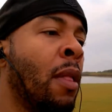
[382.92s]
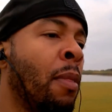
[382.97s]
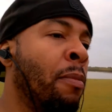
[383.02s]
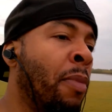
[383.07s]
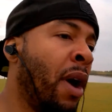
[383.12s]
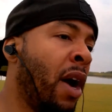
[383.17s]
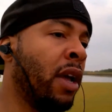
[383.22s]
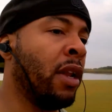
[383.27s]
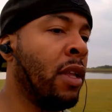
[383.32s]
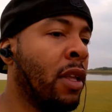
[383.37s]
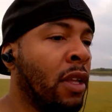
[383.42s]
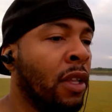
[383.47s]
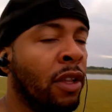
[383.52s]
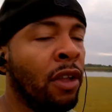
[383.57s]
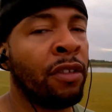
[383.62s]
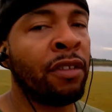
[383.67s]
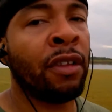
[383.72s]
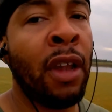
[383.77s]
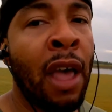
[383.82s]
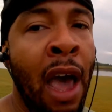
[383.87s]
but
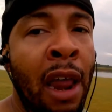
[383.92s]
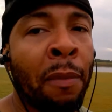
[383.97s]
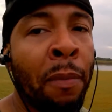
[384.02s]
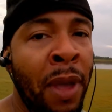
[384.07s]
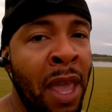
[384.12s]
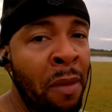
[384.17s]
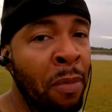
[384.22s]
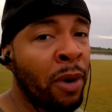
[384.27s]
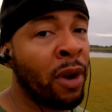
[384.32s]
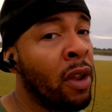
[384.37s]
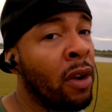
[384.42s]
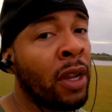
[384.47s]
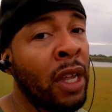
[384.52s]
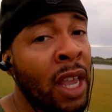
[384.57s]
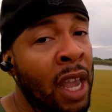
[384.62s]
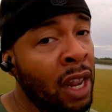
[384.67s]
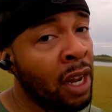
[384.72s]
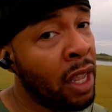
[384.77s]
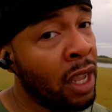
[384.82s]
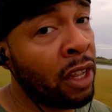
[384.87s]
there's a lot of people that are
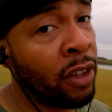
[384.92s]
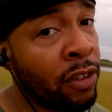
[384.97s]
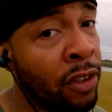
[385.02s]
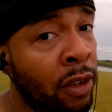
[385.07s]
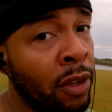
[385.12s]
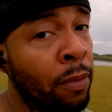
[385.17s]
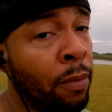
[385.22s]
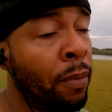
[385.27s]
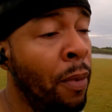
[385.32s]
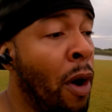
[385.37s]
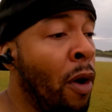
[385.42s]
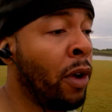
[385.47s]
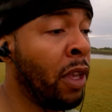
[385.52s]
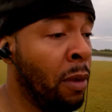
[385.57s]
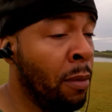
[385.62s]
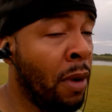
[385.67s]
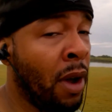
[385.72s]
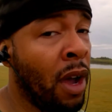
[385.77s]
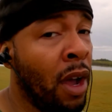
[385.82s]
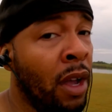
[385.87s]
getting into
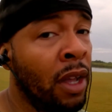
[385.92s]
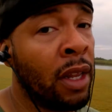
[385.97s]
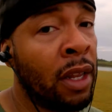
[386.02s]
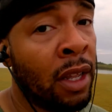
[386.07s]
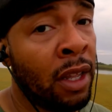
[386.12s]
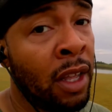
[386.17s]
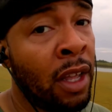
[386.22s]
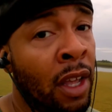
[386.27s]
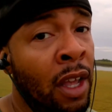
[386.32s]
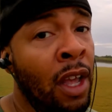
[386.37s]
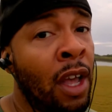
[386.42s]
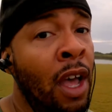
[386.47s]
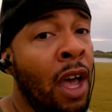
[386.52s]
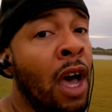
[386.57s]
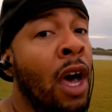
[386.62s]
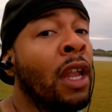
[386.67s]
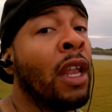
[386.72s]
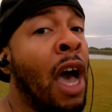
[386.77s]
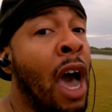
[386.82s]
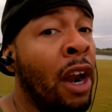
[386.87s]
Pokemon.
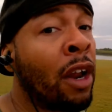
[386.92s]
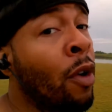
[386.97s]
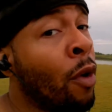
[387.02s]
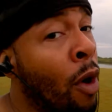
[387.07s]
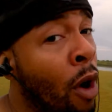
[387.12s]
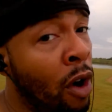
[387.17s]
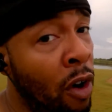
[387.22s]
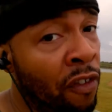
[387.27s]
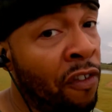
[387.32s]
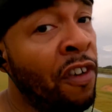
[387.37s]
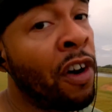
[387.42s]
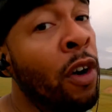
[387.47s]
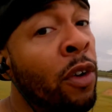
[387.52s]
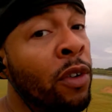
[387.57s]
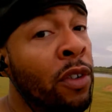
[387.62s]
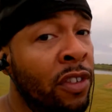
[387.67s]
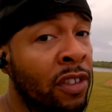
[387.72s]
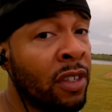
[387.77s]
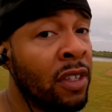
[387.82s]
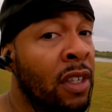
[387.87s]
A lot of grown
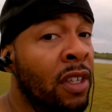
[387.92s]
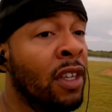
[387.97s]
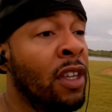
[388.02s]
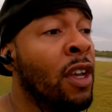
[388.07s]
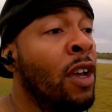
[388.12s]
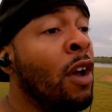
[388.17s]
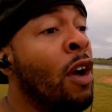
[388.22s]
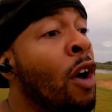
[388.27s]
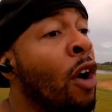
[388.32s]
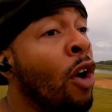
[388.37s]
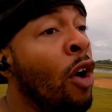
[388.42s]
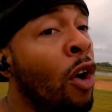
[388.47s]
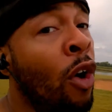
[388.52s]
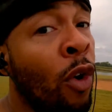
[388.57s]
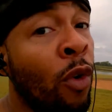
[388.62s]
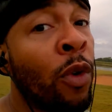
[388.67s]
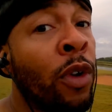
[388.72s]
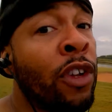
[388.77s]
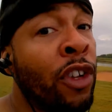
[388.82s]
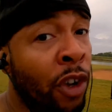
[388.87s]
folks
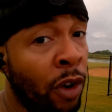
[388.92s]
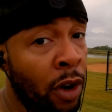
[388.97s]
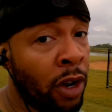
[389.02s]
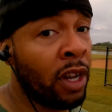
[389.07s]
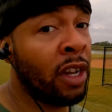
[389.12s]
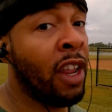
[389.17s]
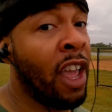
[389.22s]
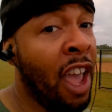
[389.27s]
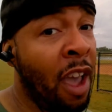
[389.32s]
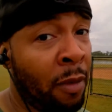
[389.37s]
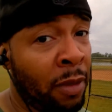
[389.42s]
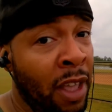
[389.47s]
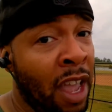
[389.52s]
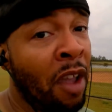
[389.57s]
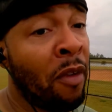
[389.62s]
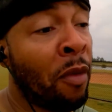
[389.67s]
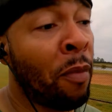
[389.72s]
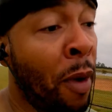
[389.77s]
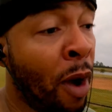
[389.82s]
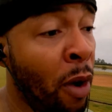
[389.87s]
who were doing the damn
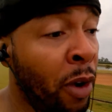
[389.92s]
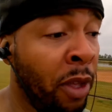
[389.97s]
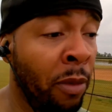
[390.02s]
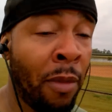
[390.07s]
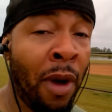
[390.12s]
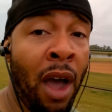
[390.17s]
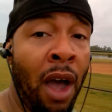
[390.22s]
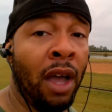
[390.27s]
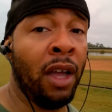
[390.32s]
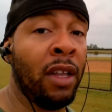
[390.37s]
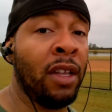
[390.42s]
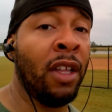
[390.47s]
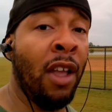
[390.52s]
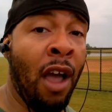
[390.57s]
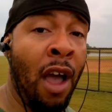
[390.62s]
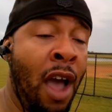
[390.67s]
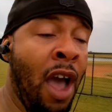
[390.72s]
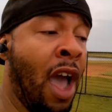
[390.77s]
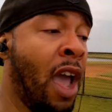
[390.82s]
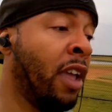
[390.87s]
thing with Pokemon.
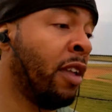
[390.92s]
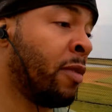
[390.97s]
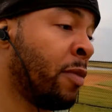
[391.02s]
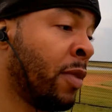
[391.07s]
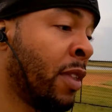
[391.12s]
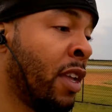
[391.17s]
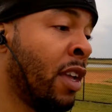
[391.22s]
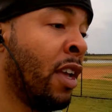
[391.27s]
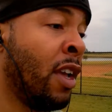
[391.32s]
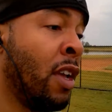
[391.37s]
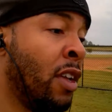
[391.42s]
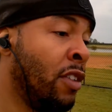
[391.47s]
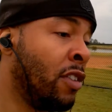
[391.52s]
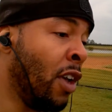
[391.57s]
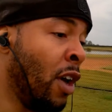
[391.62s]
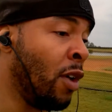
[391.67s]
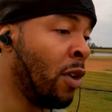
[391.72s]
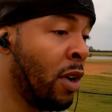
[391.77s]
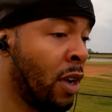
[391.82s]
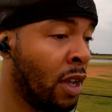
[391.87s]
All right.
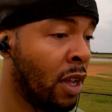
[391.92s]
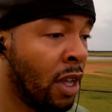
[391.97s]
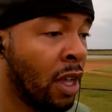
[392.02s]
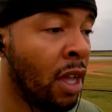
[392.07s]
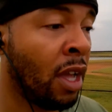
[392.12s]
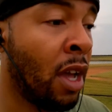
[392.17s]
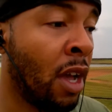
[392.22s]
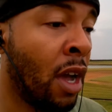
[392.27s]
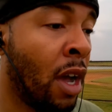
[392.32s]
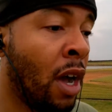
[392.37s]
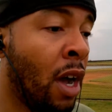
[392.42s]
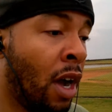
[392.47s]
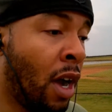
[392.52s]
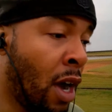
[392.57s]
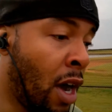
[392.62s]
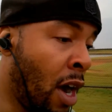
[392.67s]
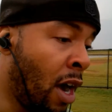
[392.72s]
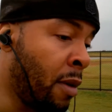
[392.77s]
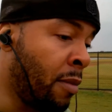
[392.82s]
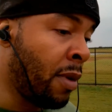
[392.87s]
So,
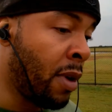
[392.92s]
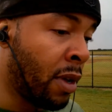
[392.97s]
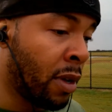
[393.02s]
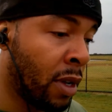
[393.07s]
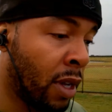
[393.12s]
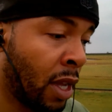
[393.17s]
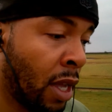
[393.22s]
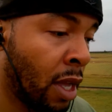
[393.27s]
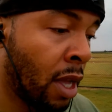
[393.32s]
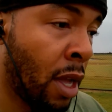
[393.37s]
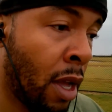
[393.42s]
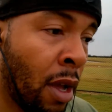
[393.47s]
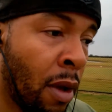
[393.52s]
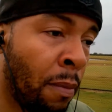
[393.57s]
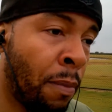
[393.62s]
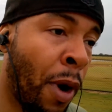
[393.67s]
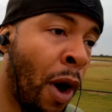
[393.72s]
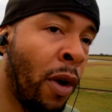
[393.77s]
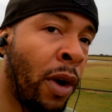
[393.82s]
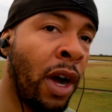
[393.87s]
um,
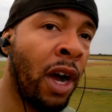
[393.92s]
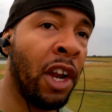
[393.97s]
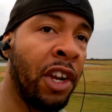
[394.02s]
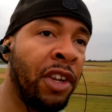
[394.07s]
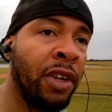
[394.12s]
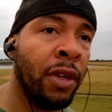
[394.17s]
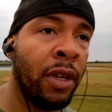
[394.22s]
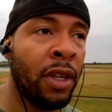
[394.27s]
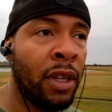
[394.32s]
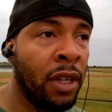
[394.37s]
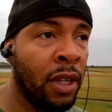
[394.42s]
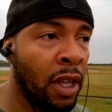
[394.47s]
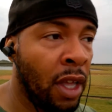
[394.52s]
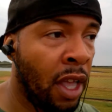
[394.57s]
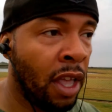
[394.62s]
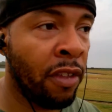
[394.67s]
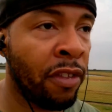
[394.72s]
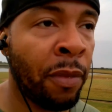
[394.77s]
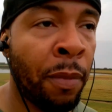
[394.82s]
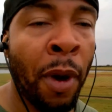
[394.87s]
Poke Hunter
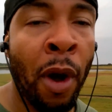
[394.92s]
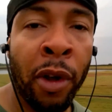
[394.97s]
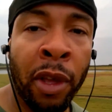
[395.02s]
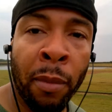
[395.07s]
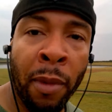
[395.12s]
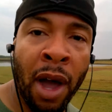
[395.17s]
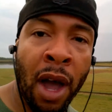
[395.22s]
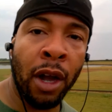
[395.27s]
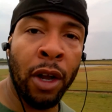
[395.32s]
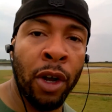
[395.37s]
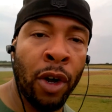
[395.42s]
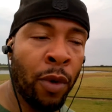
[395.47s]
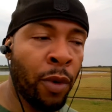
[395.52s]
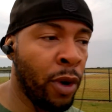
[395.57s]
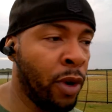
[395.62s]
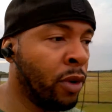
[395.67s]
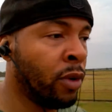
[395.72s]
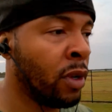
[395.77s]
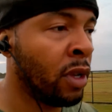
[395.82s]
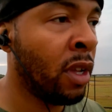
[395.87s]
is a Pokemon
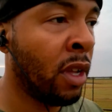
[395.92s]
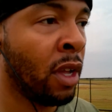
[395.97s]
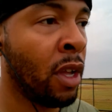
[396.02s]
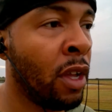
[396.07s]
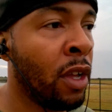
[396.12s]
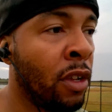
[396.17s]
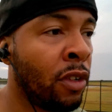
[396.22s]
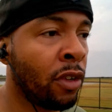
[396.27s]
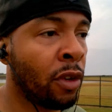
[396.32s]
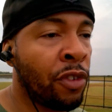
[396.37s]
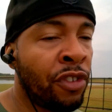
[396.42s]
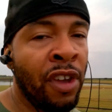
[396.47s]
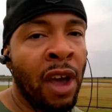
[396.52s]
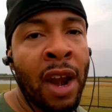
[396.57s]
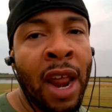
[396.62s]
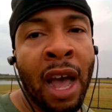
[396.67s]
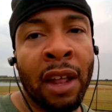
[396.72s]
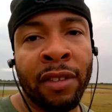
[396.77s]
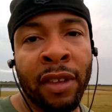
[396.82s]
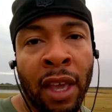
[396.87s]
guru. So
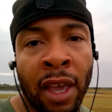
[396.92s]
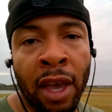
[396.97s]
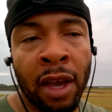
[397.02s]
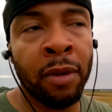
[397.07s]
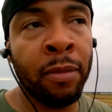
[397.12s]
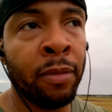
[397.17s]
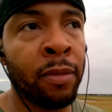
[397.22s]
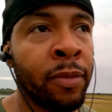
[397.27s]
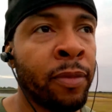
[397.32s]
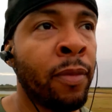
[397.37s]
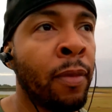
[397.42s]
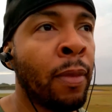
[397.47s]
shout out to him.